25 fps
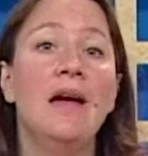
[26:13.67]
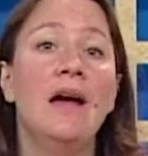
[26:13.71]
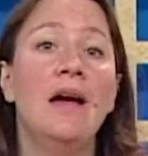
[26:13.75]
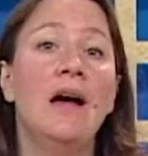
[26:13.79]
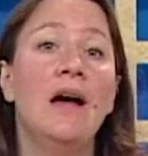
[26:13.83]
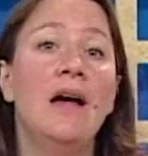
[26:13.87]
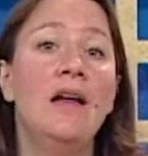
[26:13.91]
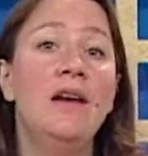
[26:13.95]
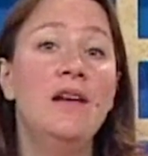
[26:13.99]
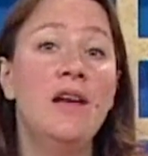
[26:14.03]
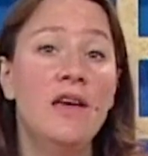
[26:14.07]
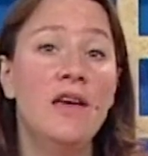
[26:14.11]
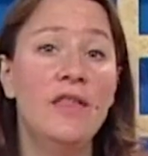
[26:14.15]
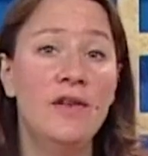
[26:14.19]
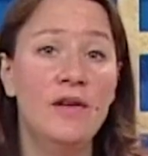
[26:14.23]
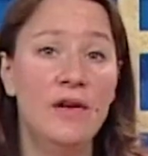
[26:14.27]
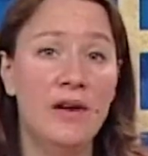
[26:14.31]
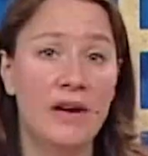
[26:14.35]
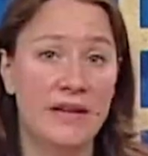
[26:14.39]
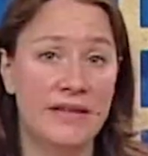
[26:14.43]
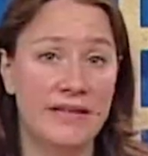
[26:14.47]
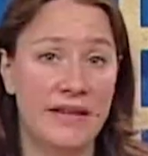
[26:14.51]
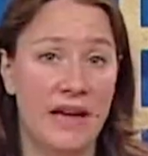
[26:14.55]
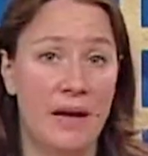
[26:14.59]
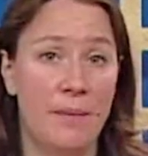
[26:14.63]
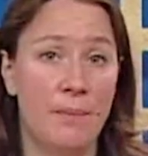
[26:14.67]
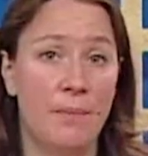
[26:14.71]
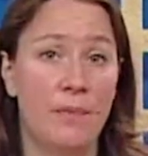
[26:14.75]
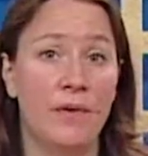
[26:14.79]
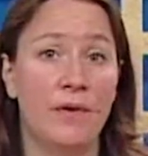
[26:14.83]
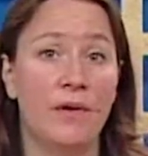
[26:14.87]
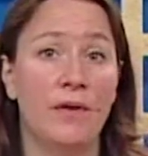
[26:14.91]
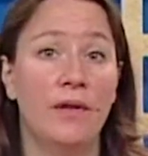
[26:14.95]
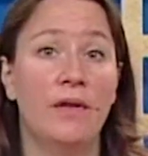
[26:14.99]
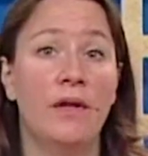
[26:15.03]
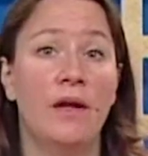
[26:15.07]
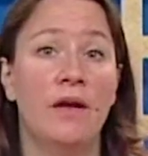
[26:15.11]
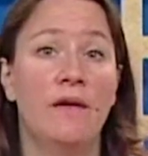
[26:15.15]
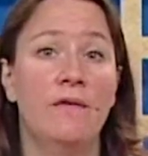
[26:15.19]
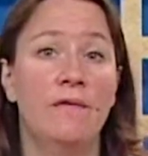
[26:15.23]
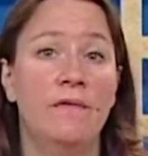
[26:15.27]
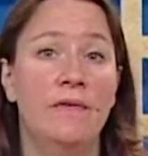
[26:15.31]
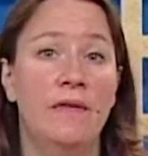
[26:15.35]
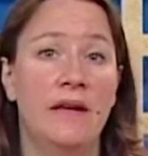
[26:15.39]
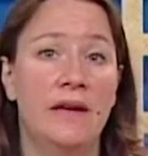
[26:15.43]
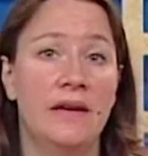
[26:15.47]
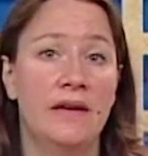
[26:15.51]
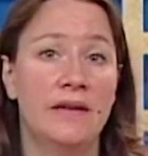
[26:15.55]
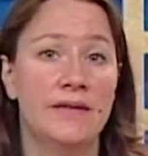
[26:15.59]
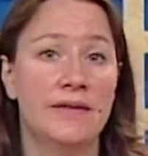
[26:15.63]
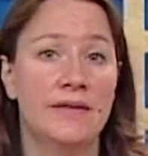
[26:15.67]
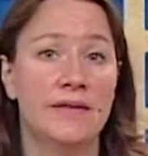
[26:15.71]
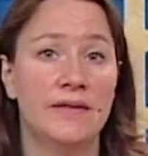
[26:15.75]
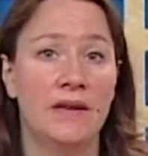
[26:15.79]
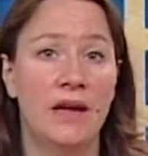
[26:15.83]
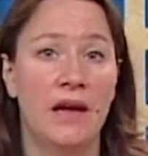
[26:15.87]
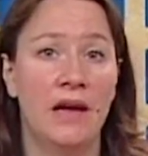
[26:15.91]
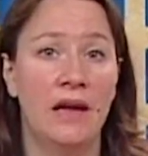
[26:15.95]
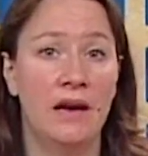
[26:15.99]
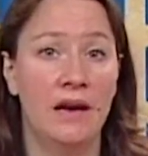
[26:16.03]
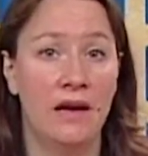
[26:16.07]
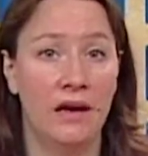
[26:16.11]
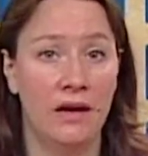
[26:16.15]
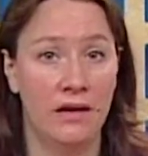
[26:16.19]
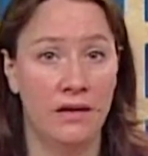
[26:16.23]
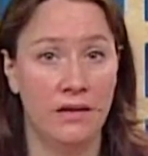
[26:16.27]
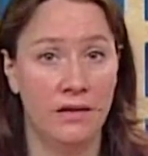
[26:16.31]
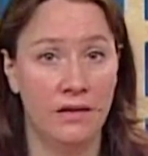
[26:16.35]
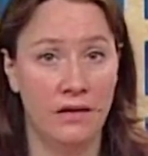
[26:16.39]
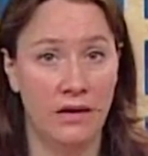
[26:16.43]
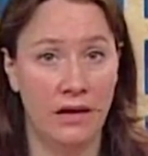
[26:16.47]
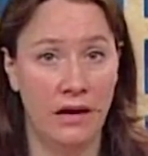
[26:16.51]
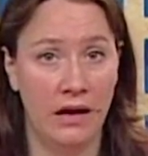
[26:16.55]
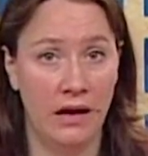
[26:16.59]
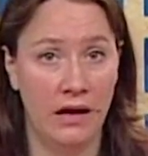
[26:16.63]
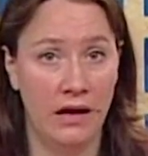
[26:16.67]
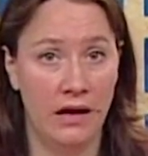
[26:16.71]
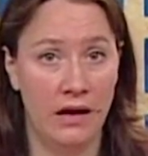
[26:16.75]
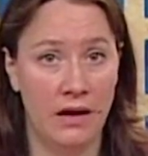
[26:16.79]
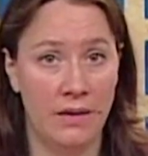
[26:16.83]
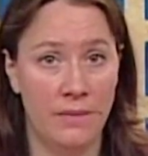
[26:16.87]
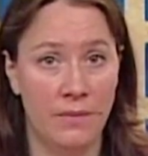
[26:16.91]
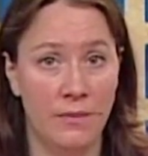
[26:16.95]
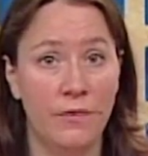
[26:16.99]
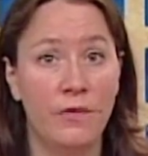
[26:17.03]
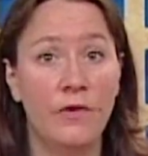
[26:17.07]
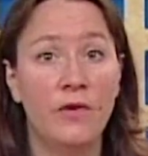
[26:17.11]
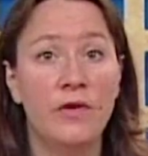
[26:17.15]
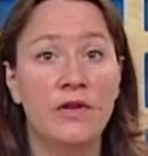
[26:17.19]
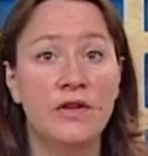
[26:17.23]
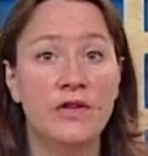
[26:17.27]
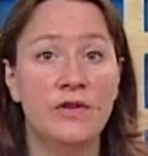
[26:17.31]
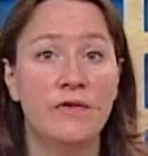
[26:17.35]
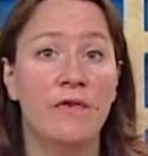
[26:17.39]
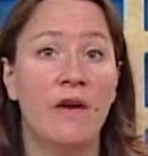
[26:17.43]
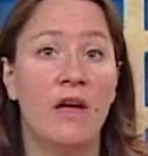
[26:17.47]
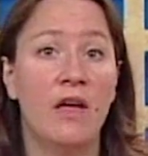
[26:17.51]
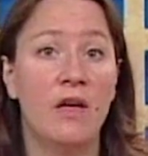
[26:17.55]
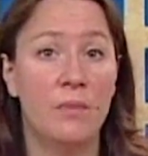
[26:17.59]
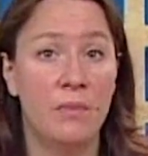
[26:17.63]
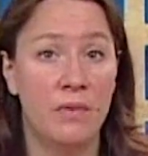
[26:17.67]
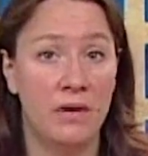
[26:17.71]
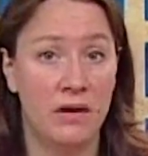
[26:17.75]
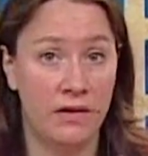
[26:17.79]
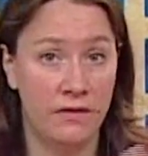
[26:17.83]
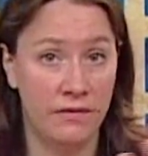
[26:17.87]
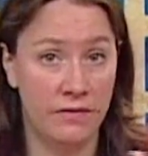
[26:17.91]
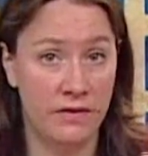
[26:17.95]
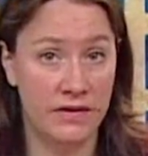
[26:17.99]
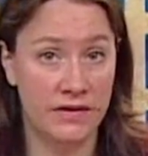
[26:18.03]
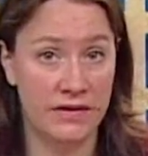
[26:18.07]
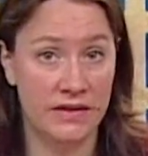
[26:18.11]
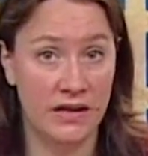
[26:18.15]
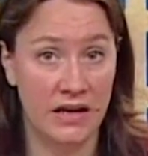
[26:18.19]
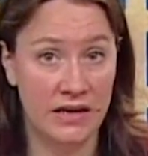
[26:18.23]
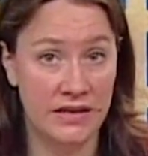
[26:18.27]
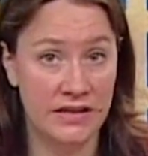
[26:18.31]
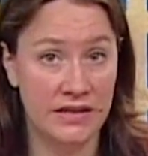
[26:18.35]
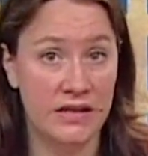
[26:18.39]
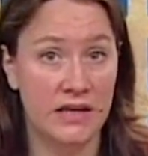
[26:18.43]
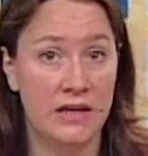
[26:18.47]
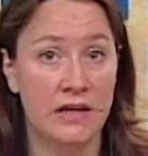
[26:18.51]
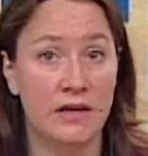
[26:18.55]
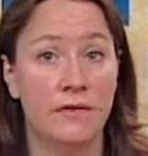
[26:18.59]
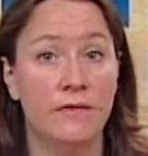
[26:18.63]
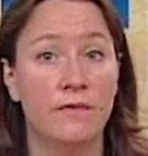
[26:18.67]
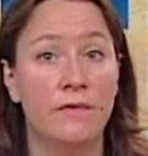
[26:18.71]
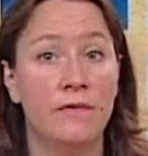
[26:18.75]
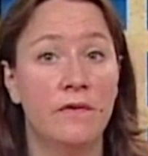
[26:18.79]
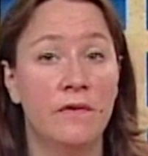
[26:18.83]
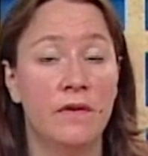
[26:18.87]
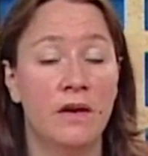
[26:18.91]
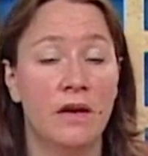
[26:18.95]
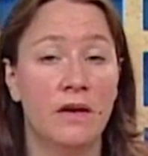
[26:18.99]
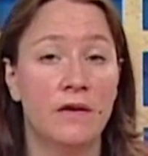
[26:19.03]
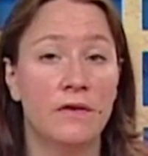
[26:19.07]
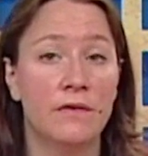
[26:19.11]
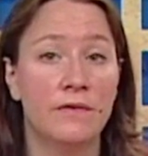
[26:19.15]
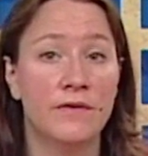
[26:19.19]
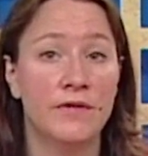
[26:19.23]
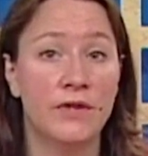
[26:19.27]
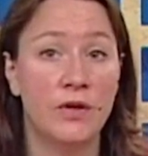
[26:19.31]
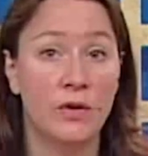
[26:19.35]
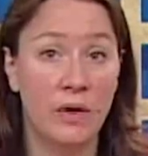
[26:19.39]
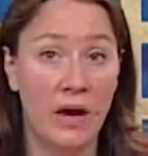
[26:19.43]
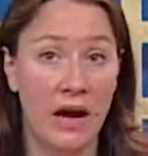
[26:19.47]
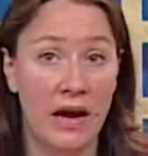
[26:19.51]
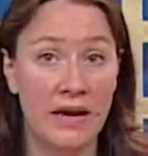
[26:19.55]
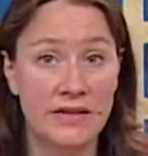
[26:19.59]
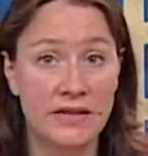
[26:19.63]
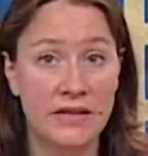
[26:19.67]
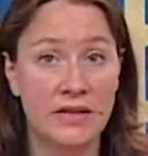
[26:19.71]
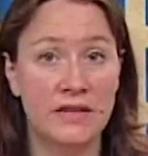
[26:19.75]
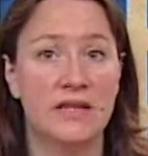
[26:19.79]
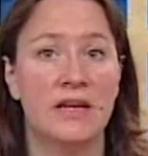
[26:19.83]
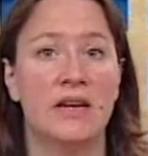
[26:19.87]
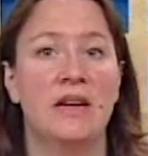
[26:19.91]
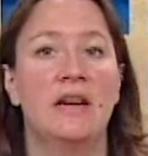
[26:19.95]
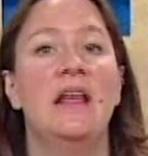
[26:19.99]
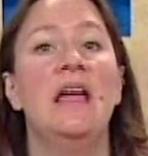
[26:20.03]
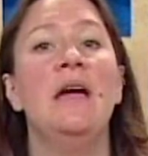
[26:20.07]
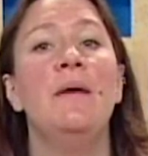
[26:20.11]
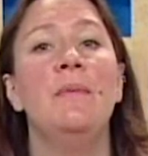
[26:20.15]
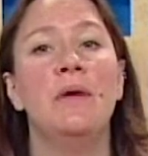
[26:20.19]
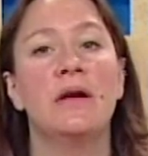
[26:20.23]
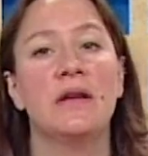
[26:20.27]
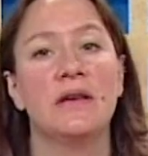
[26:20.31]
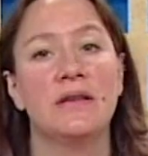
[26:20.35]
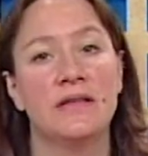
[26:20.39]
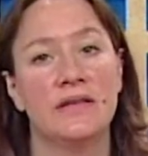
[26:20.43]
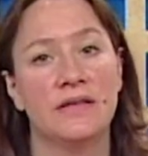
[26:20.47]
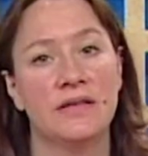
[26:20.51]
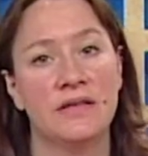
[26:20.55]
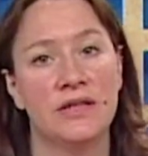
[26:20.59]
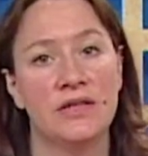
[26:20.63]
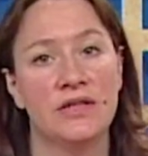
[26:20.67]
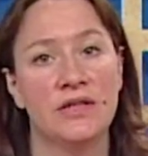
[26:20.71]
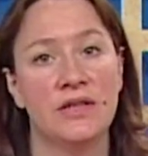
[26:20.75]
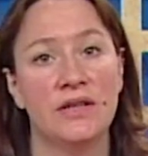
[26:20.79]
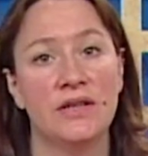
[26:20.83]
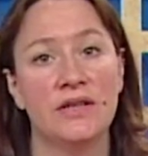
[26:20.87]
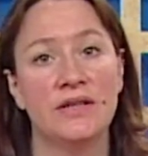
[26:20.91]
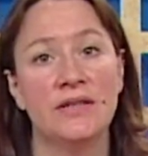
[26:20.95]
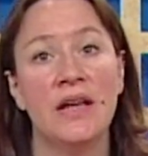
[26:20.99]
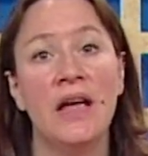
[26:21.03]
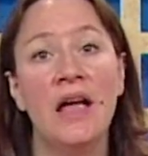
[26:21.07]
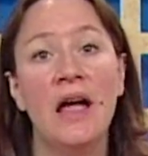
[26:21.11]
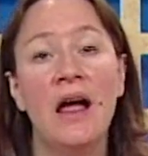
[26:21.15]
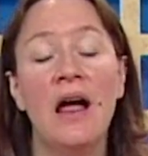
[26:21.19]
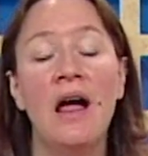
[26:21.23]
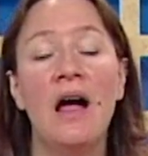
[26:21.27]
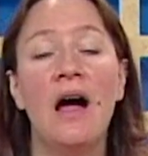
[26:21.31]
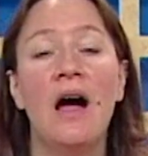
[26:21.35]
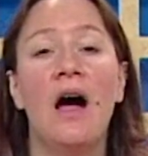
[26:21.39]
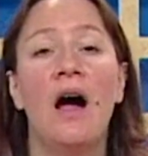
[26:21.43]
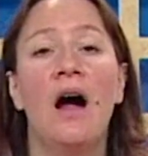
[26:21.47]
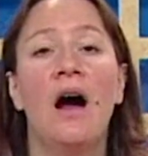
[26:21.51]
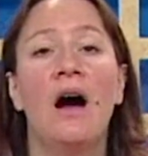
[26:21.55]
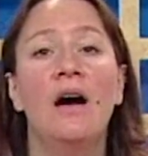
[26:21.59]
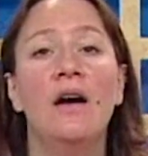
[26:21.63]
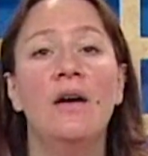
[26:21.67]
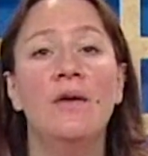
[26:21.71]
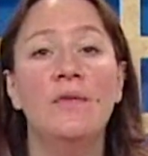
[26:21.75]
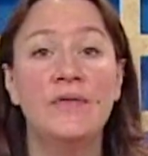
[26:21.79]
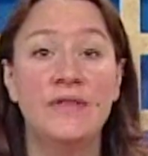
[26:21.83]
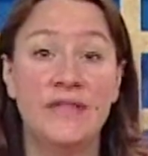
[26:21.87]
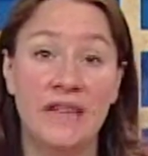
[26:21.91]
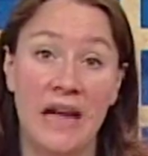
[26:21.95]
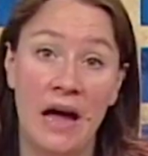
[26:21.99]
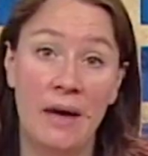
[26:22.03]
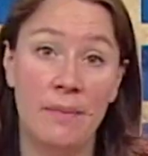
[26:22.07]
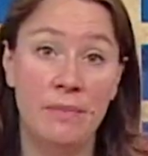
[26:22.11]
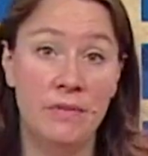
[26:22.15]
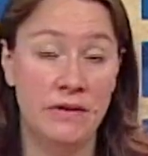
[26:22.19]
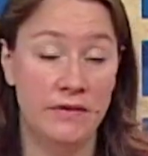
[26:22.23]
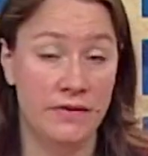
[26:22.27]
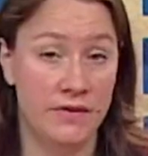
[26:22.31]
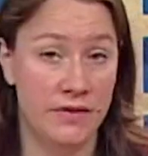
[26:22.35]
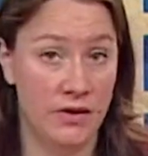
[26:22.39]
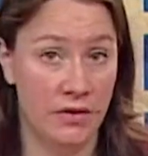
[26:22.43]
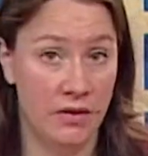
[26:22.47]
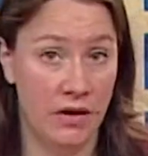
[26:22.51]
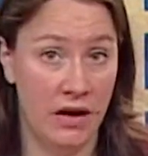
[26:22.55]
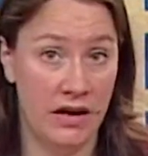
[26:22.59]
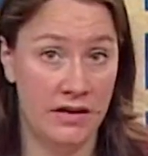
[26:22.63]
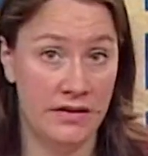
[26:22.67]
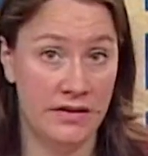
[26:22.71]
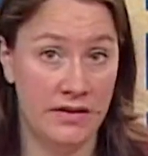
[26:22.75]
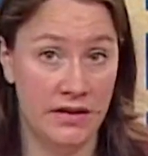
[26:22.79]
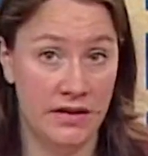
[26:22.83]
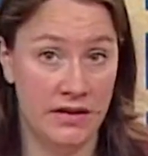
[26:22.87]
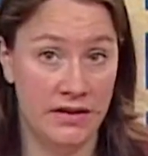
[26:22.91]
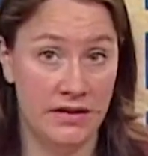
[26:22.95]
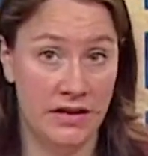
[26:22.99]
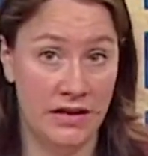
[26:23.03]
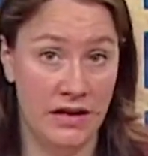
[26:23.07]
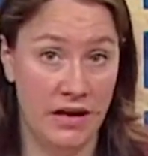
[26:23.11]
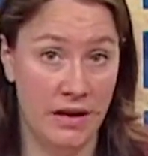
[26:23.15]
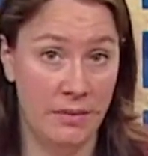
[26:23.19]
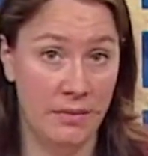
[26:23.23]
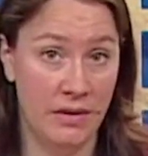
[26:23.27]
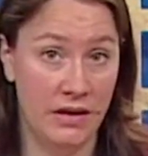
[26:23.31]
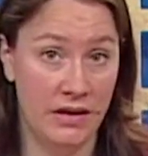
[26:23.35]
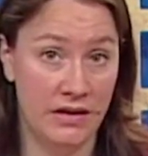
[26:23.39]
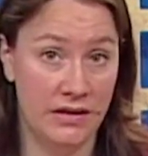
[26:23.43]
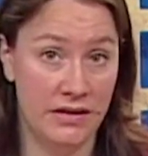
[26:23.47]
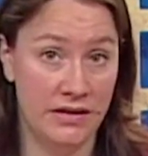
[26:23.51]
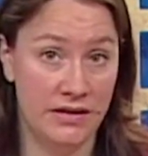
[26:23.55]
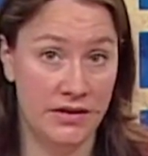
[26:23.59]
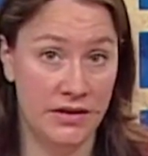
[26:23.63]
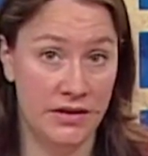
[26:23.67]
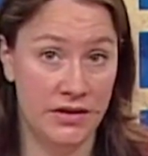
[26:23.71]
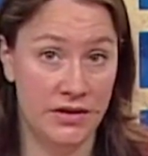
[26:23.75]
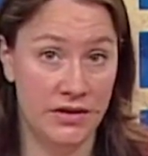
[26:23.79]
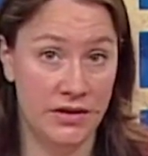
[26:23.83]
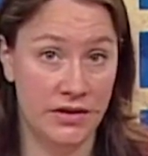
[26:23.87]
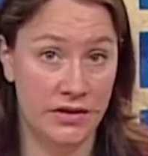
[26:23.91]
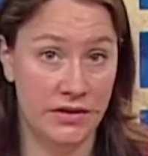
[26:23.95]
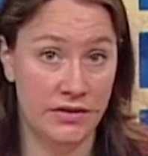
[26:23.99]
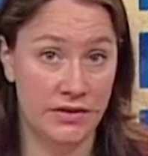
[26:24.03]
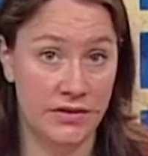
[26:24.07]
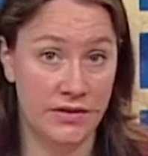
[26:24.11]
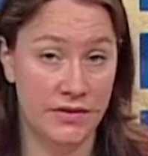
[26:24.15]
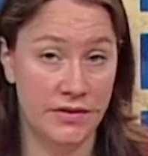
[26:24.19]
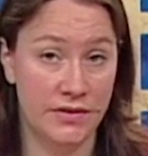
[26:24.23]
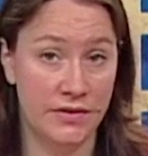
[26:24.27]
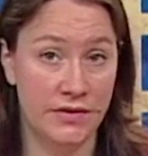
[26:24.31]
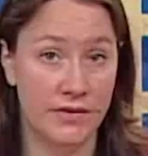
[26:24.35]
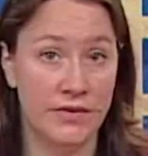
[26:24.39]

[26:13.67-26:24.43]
Another example of this and a further development of this idea of stochastic dynamic decisions are adaptive stochastic dynamic decisions.